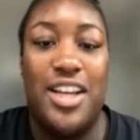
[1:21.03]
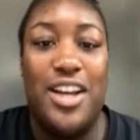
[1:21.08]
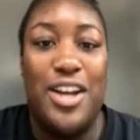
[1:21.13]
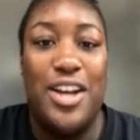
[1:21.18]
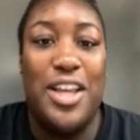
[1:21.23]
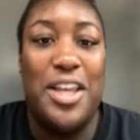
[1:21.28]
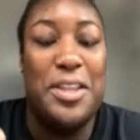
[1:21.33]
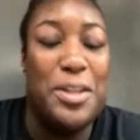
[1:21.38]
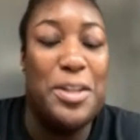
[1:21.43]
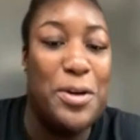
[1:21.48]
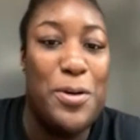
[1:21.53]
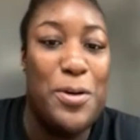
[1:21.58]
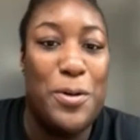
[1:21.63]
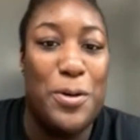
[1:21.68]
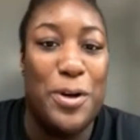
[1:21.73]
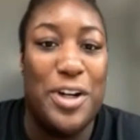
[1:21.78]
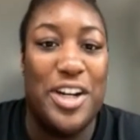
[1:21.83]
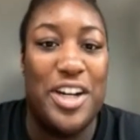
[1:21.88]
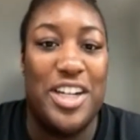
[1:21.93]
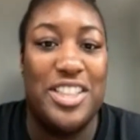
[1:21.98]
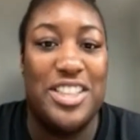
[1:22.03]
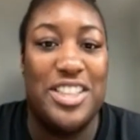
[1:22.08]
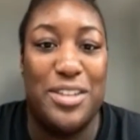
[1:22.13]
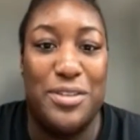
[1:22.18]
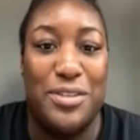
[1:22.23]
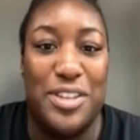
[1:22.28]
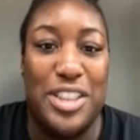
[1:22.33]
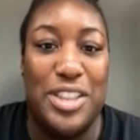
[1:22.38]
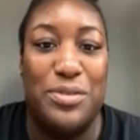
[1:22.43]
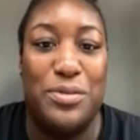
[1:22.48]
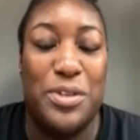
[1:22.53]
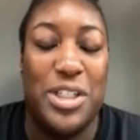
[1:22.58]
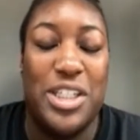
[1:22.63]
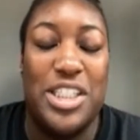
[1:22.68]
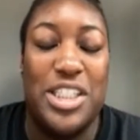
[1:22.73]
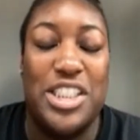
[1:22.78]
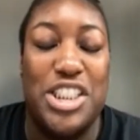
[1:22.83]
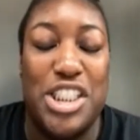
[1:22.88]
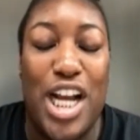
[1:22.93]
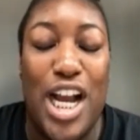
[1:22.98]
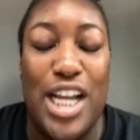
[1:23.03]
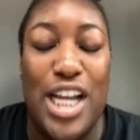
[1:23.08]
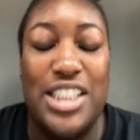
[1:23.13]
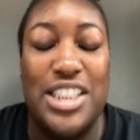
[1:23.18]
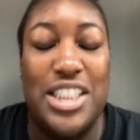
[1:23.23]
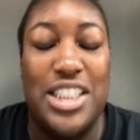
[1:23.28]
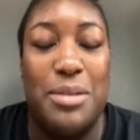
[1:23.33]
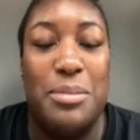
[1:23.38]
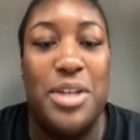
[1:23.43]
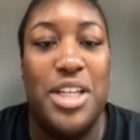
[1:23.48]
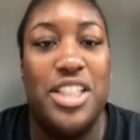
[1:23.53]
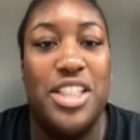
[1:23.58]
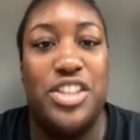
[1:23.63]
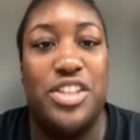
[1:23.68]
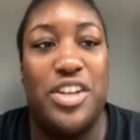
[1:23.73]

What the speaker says: in the corner, definitely really shy and timid.